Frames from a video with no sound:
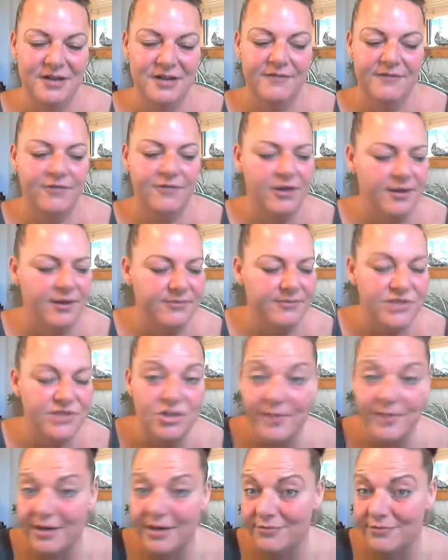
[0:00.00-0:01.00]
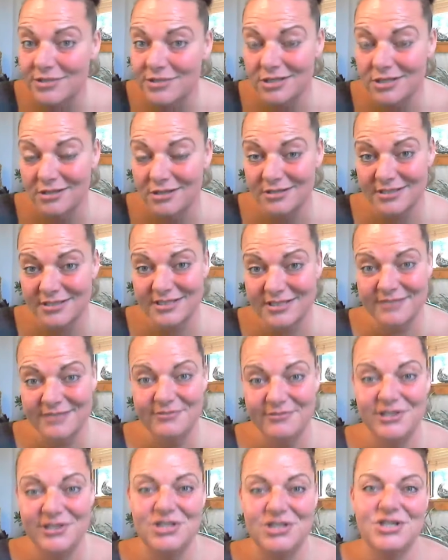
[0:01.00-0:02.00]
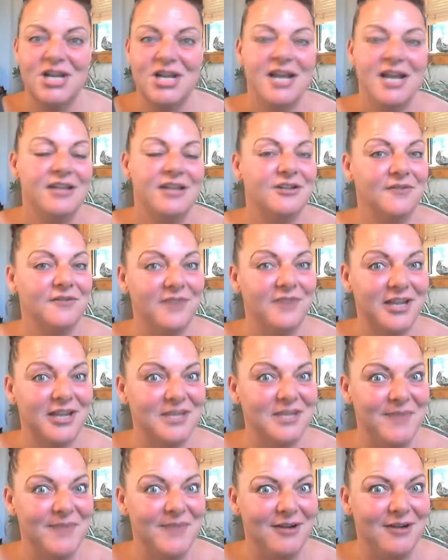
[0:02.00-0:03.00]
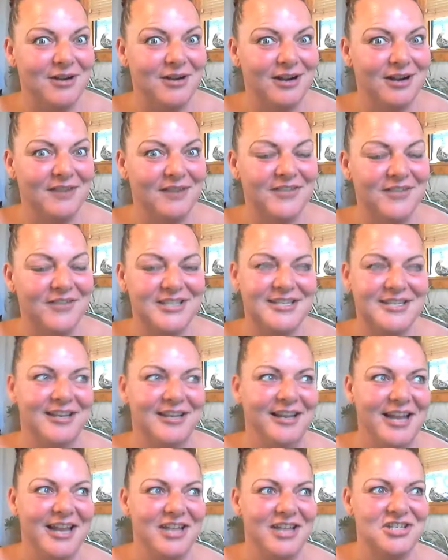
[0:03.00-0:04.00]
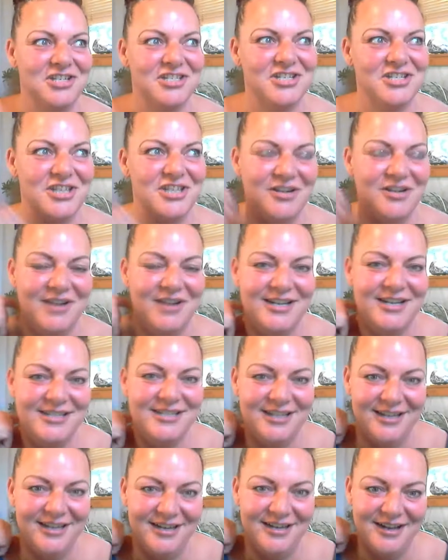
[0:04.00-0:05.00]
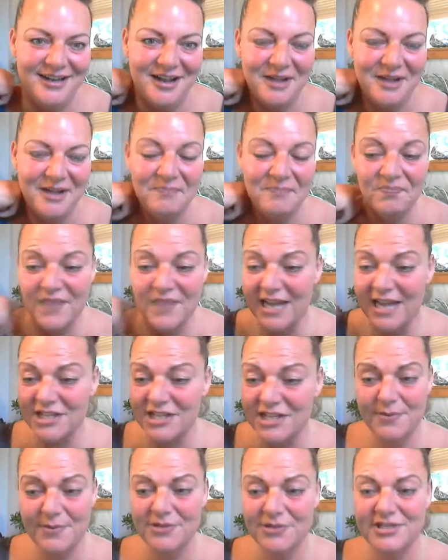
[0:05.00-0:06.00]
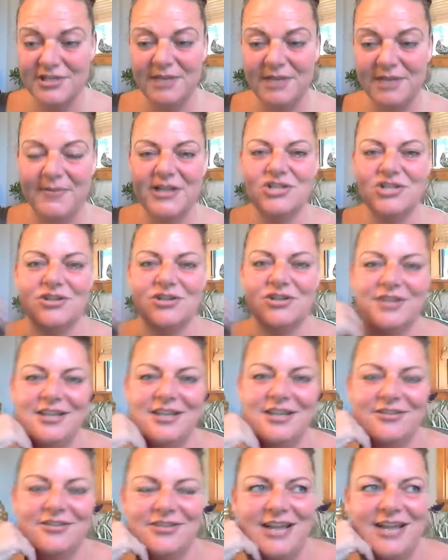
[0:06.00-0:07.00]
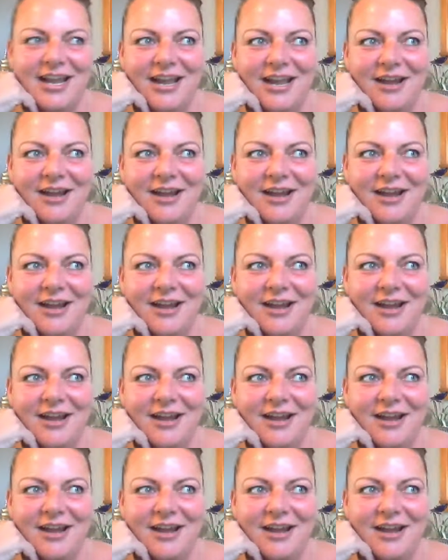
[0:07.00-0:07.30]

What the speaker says: From 2-minute results, which don't forget the power of instantly ageless. I just posted a picture the other day.